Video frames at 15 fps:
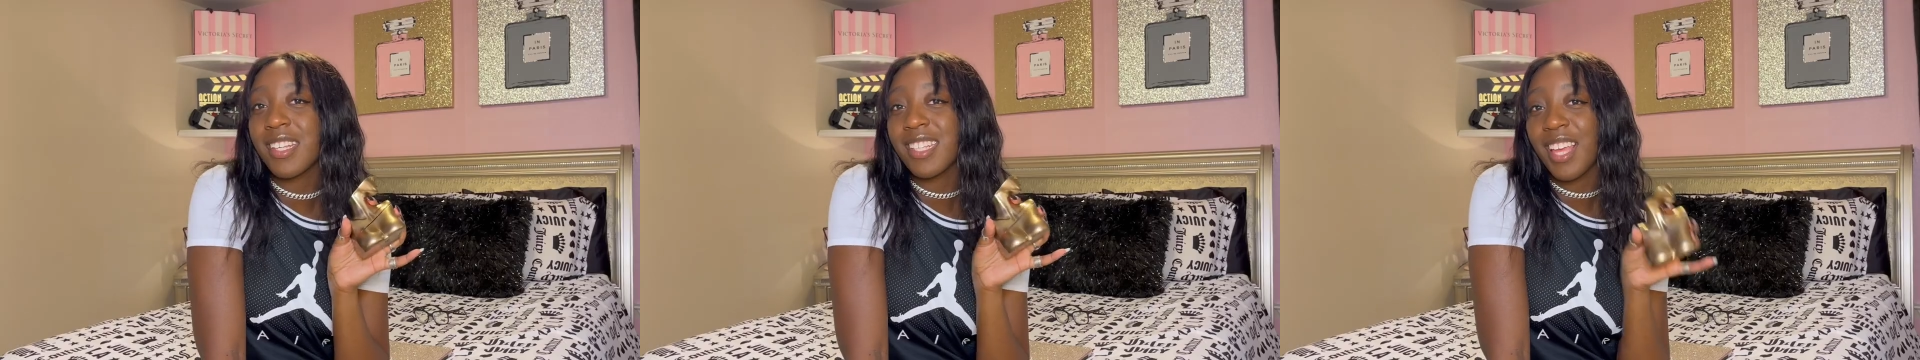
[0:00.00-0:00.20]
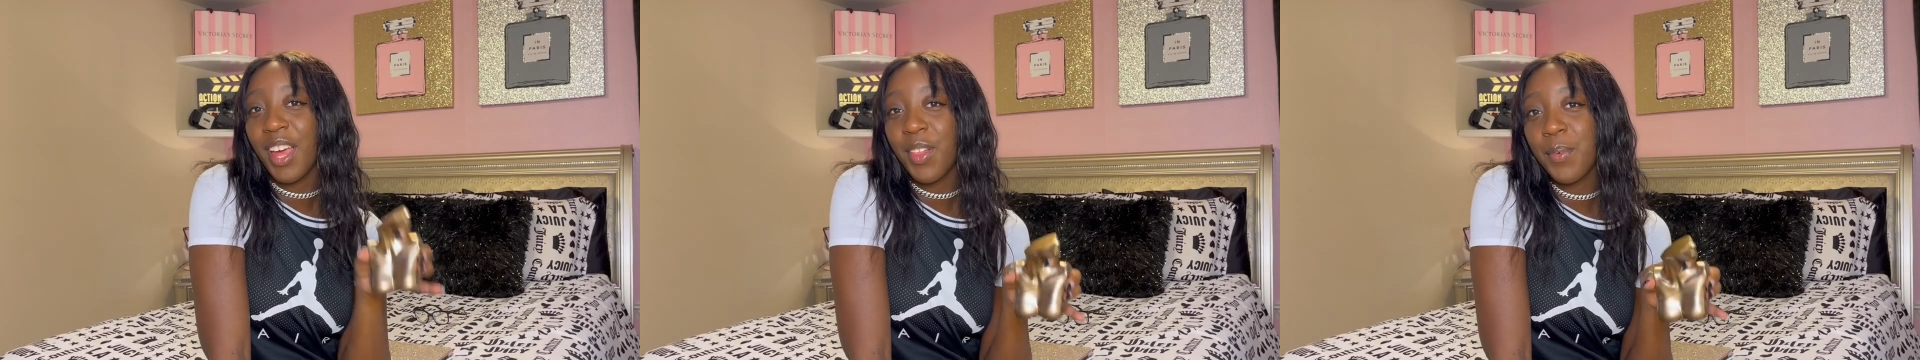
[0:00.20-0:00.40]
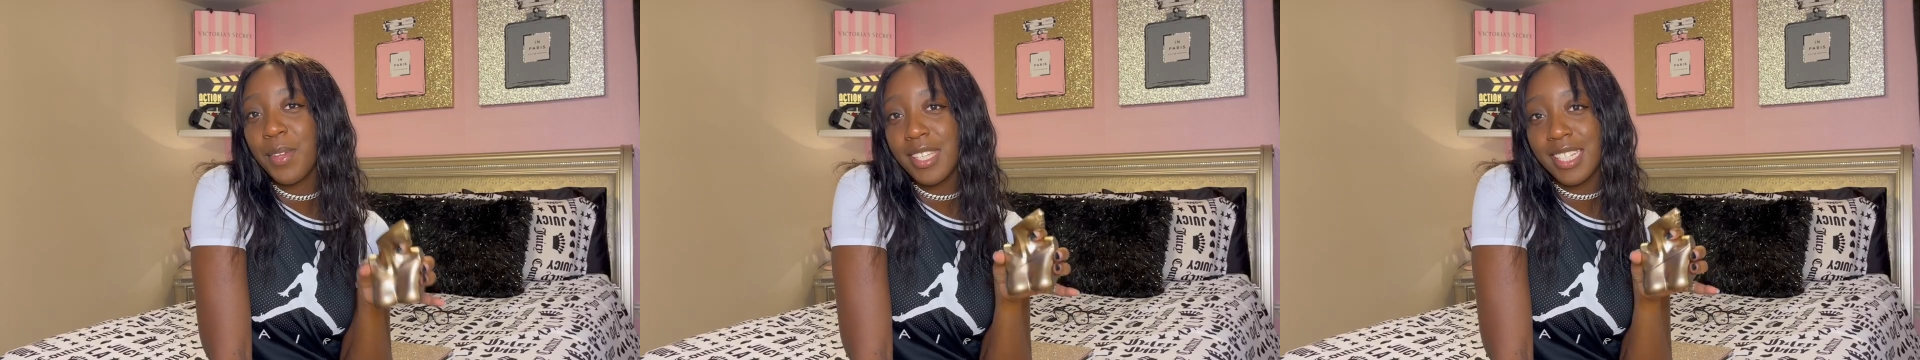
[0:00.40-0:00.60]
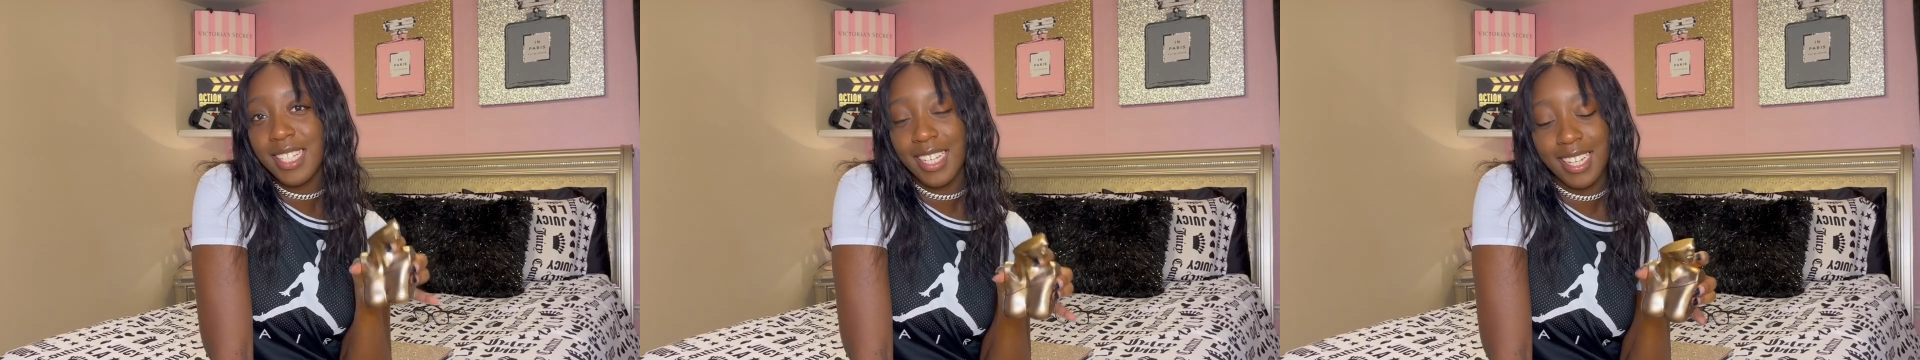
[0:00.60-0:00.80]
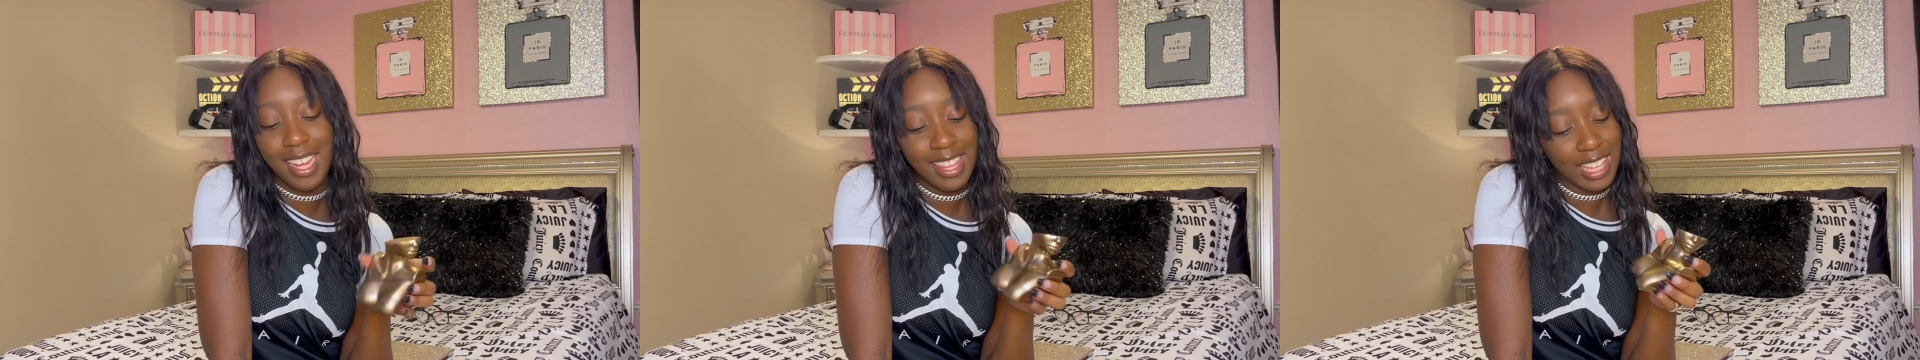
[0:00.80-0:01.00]
a scale of 1 to
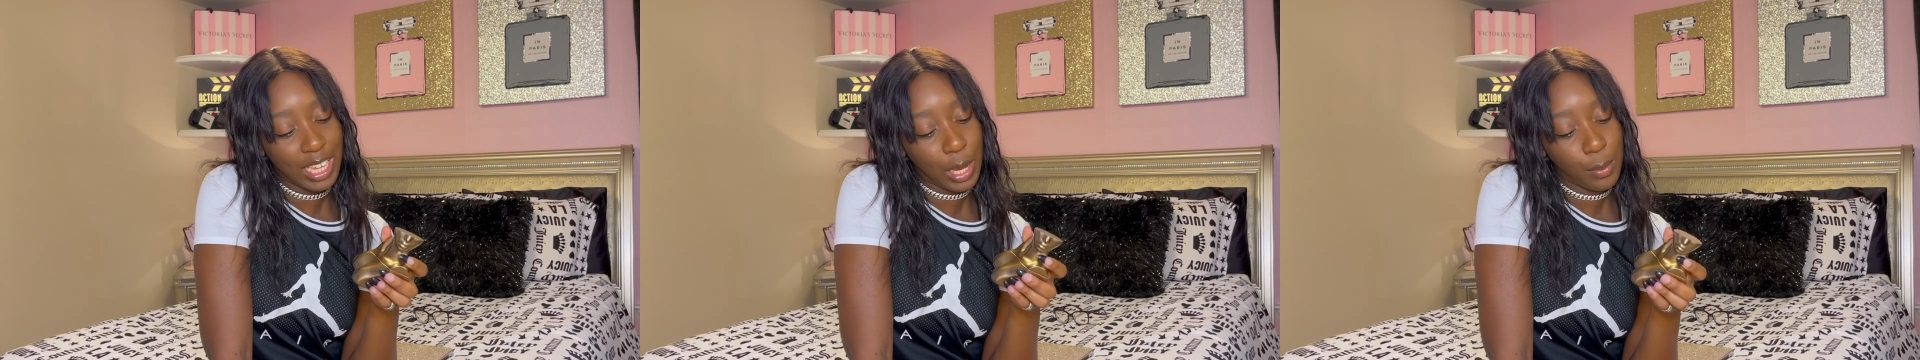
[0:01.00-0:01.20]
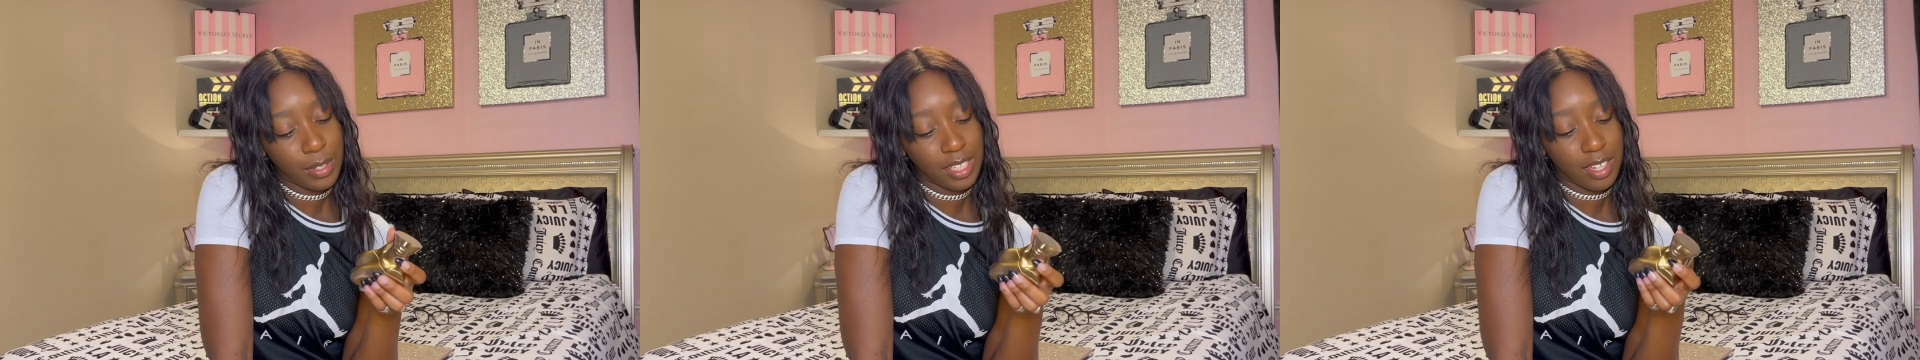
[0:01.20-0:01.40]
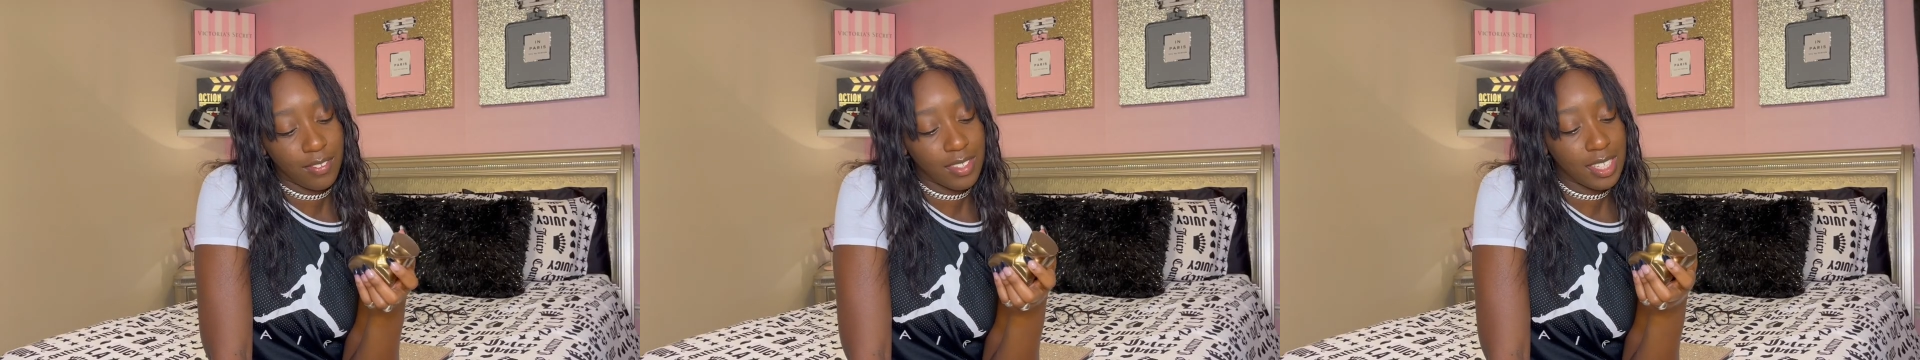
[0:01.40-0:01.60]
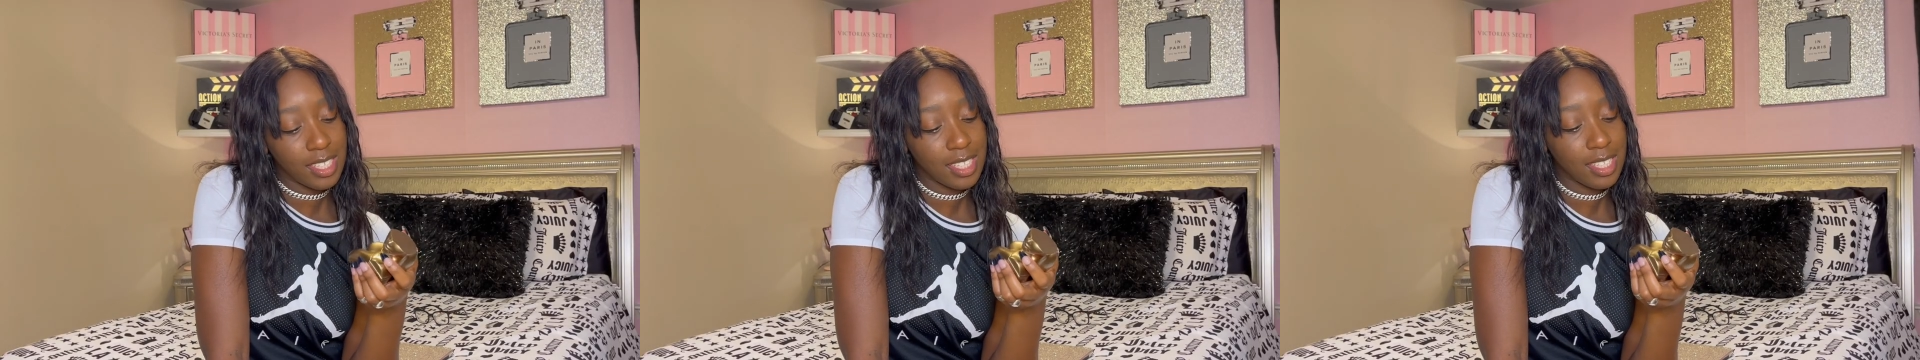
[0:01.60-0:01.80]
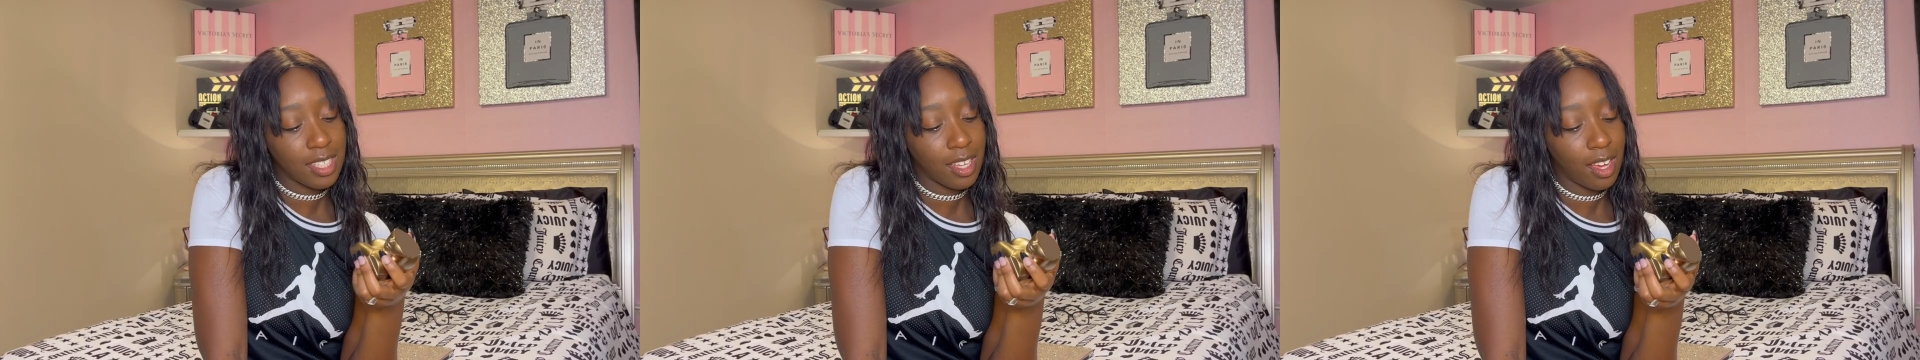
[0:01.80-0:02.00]
10, I think I would give
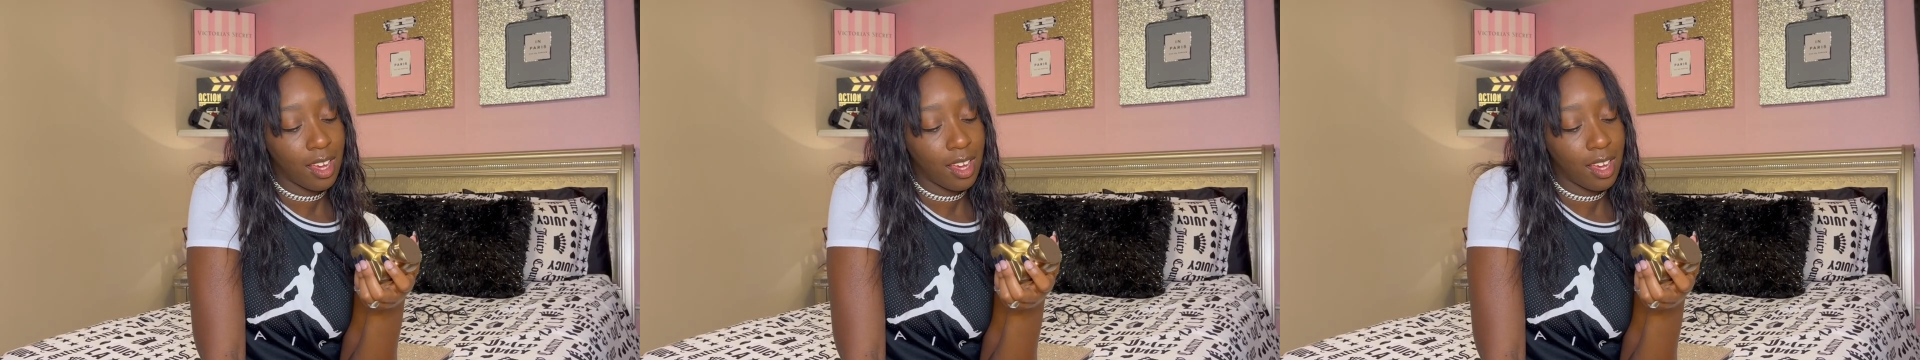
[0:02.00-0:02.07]
this